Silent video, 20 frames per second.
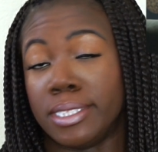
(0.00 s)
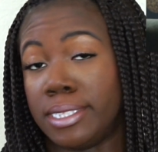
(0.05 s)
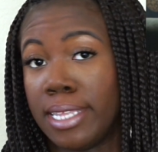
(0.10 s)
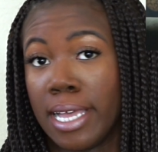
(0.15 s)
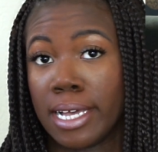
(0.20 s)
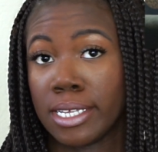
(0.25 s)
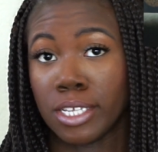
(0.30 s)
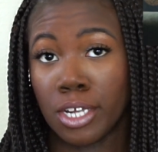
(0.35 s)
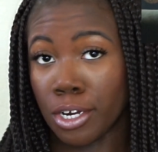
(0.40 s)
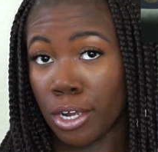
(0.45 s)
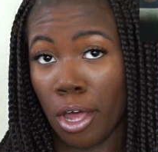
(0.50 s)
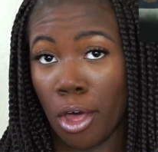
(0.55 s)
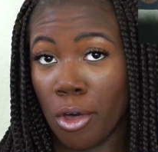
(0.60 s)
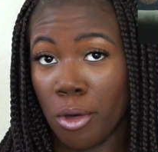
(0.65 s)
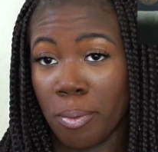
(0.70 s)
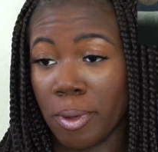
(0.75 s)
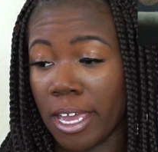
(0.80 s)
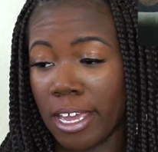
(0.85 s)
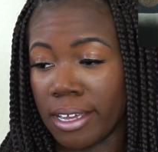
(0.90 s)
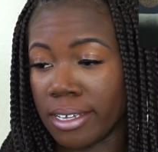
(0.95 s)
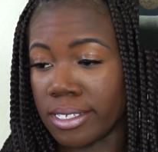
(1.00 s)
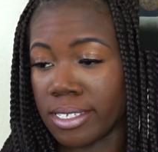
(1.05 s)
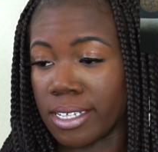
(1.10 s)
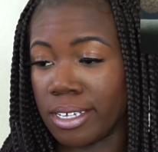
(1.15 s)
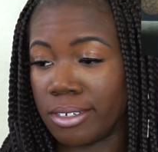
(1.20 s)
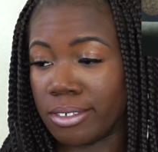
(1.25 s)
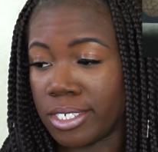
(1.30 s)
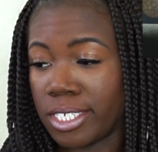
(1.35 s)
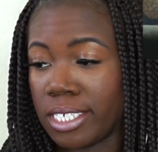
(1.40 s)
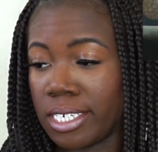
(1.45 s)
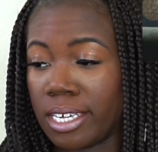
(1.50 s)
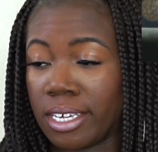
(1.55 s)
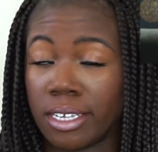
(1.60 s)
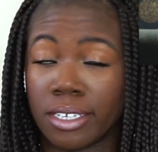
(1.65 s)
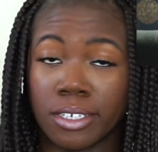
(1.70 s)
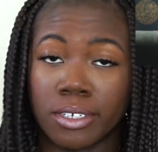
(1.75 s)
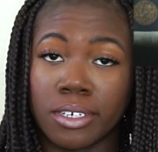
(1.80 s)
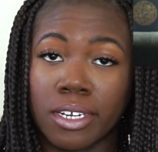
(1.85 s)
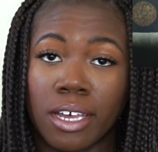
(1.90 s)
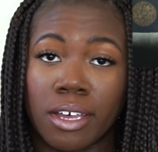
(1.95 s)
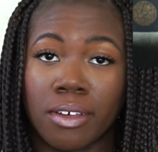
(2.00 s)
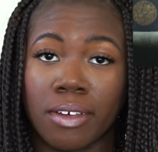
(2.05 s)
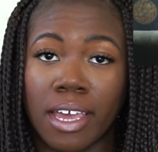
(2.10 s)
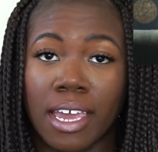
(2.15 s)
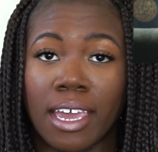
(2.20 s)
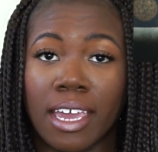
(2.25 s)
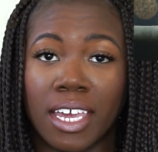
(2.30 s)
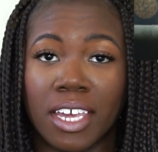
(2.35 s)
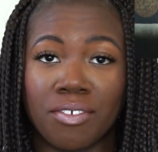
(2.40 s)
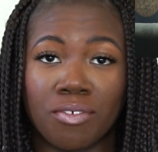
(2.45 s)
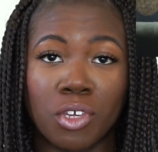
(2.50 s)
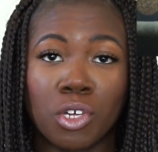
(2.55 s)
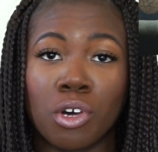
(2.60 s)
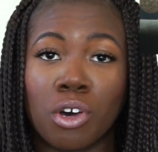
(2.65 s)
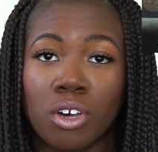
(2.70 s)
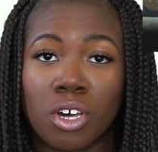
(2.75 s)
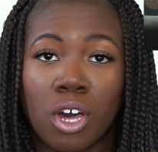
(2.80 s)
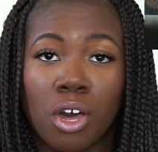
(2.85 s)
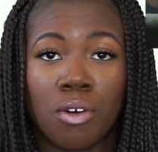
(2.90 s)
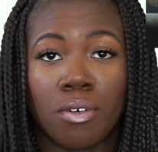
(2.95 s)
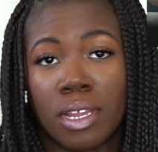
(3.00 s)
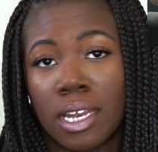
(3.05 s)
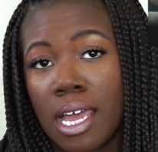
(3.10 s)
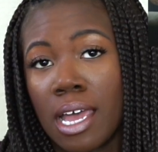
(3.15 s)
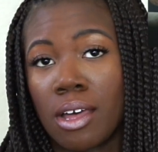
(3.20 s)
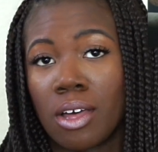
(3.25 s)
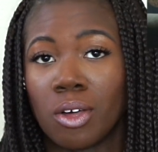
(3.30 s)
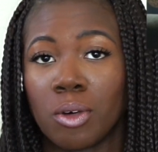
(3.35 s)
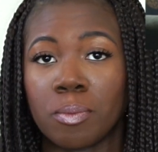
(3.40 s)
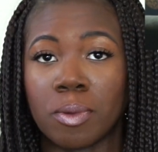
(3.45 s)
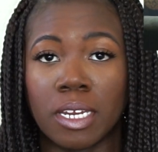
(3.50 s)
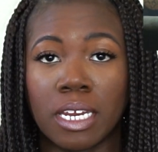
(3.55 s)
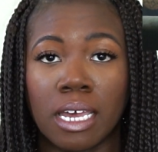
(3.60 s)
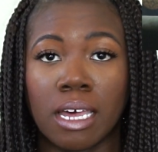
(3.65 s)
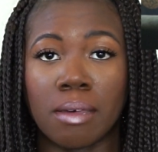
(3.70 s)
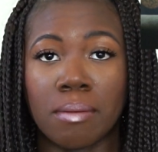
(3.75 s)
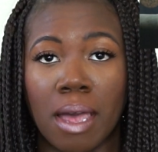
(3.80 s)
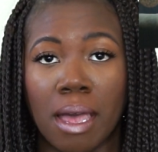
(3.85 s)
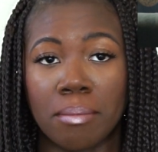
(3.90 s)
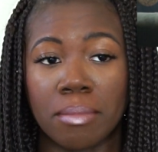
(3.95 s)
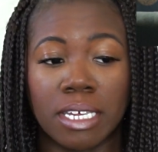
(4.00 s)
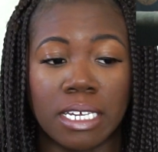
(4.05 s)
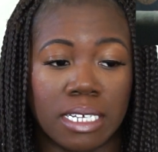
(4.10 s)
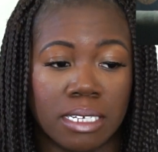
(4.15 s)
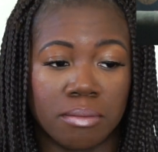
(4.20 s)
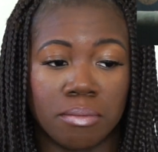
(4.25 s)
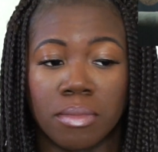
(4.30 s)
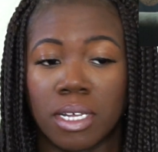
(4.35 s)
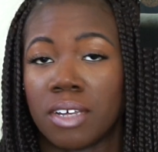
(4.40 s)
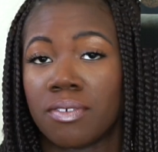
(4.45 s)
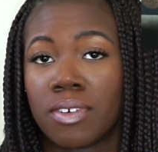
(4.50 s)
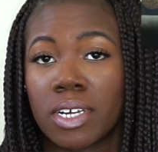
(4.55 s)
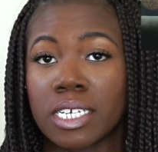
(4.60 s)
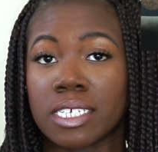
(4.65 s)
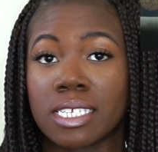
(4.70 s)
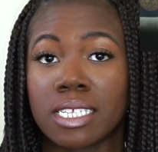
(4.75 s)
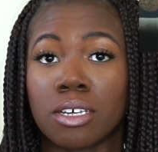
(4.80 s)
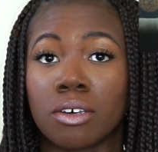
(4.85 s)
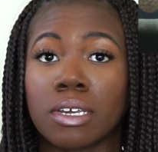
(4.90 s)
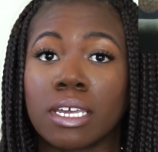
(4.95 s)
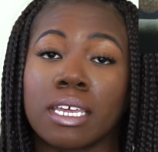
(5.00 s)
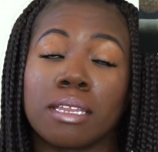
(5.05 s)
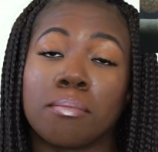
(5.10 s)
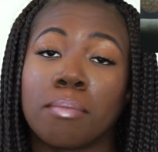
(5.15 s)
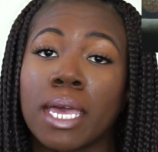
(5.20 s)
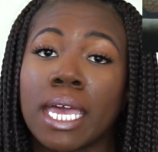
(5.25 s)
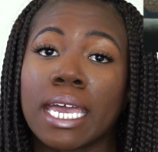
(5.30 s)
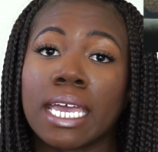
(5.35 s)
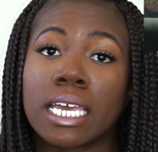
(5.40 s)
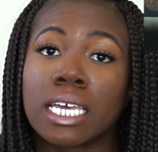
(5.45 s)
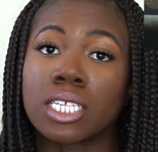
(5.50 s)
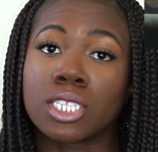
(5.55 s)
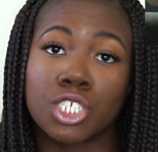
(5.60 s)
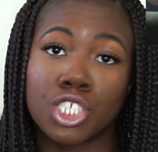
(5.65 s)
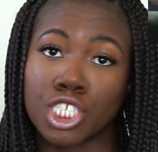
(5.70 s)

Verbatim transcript: that's her copay. So shit, you know, hey, if you gonna go and not open up, I mean, motherfucker's still getting paid.